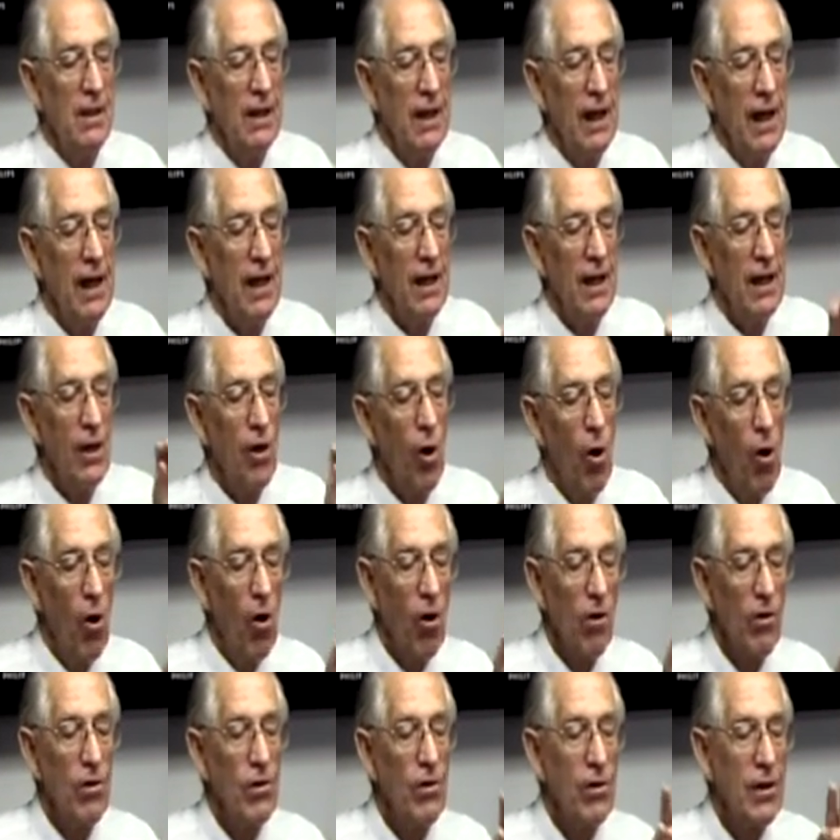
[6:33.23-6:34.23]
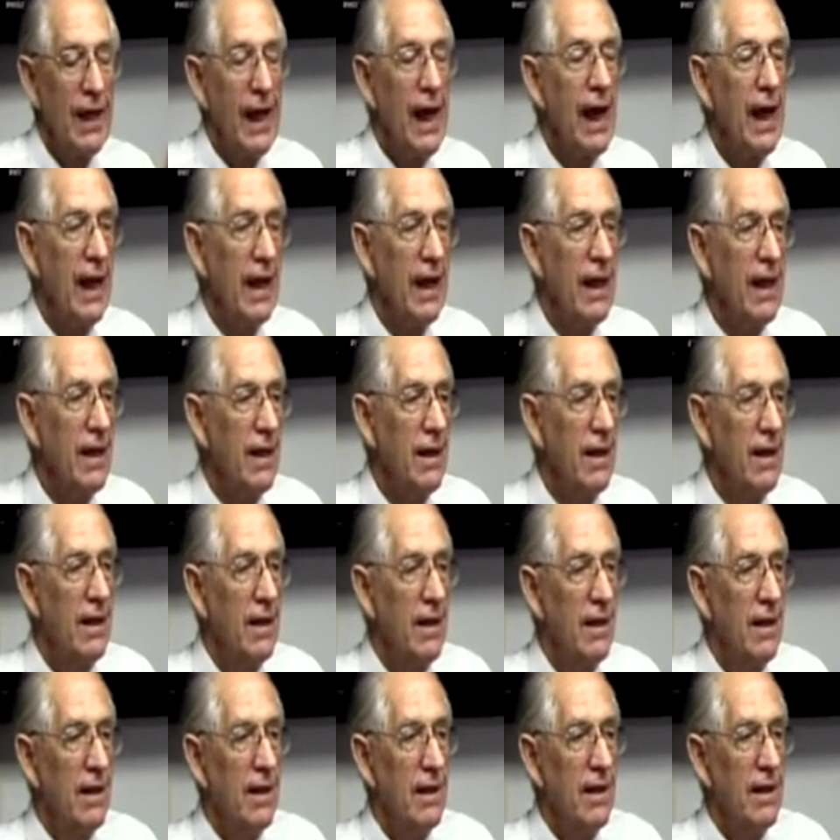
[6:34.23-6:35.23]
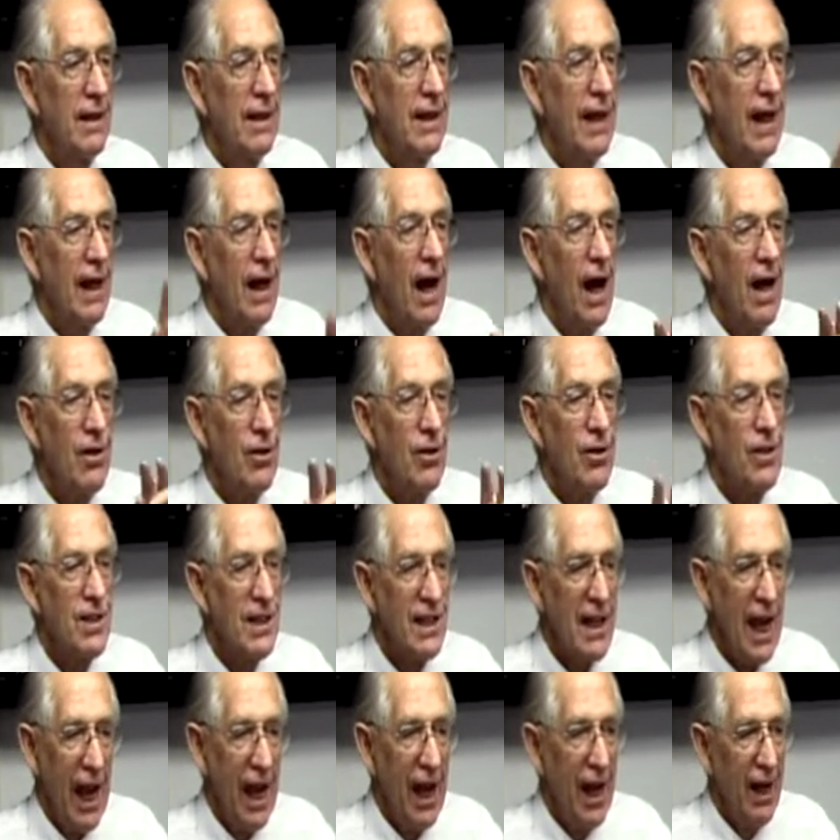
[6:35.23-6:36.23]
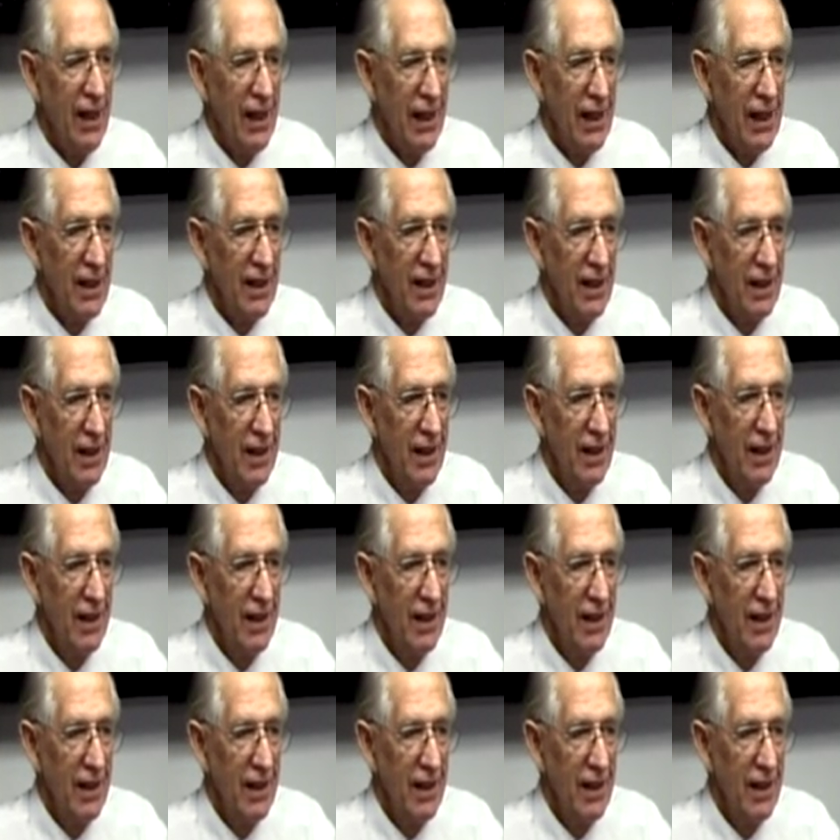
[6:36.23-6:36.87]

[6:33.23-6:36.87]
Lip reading: and in all you're getting, get understanding.